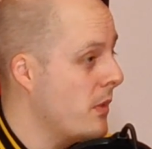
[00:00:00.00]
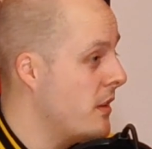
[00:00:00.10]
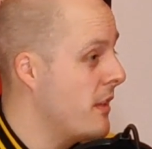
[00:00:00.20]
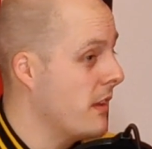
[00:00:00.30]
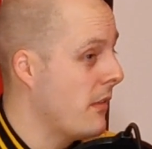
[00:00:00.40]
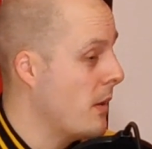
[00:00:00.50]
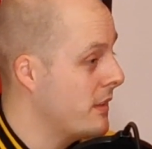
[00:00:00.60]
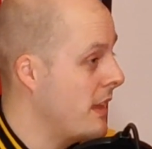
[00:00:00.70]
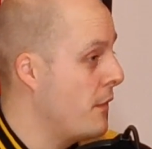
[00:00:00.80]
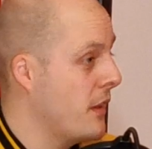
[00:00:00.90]
And you think, right,
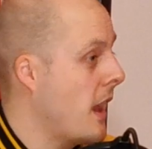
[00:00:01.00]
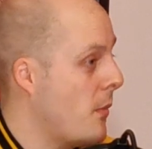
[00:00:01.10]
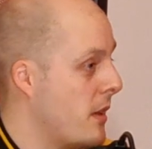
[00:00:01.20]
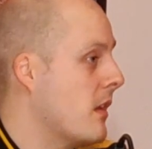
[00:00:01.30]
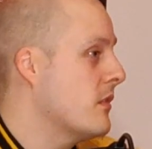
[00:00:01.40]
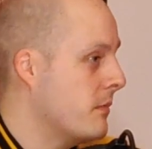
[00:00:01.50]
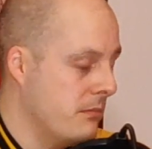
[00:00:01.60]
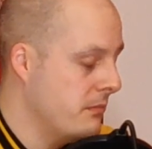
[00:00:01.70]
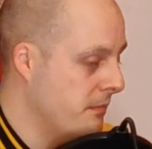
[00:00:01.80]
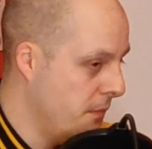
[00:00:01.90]
we definitely can't win now because
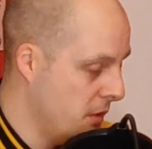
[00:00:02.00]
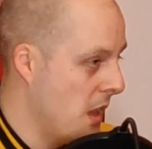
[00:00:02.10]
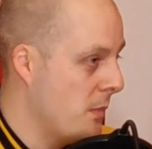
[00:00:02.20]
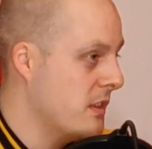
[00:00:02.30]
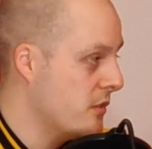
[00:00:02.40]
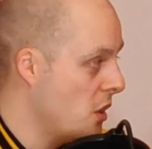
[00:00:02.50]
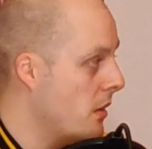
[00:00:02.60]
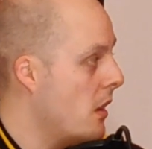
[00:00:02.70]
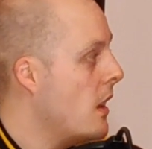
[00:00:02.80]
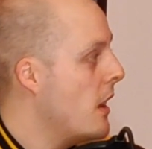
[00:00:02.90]
full time whistle's
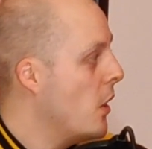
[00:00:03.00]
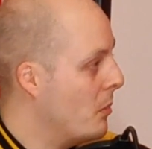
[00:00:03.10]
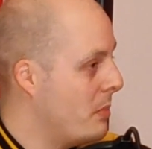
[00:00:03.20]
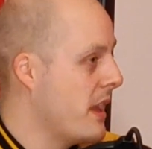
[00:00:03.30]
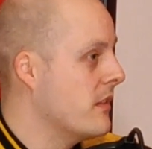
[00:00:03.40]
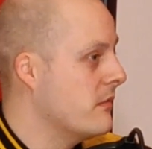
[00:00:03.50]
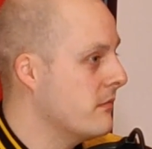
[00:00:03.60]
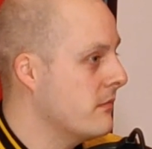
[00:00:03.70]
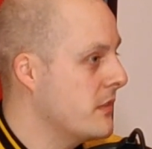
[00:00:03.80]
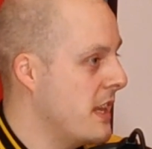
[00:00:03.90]
gone, unbeaten
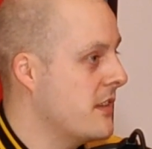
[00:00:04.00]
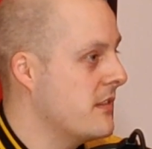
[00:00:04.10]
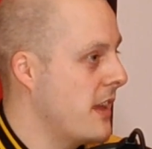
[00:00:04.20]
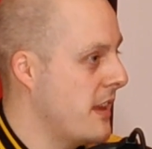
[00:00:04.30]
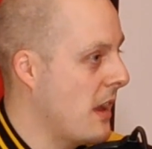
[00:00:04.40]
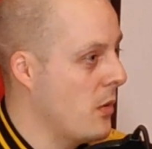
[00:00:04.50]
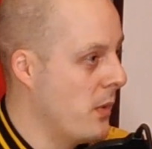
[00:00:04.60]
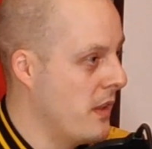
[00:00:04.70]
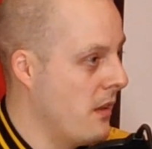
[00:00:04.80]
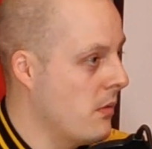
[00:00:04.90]
season is out the
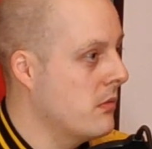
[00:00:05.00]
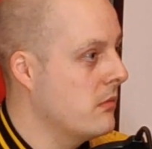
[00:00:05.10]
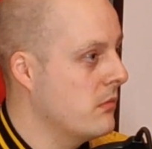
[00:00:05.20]
window.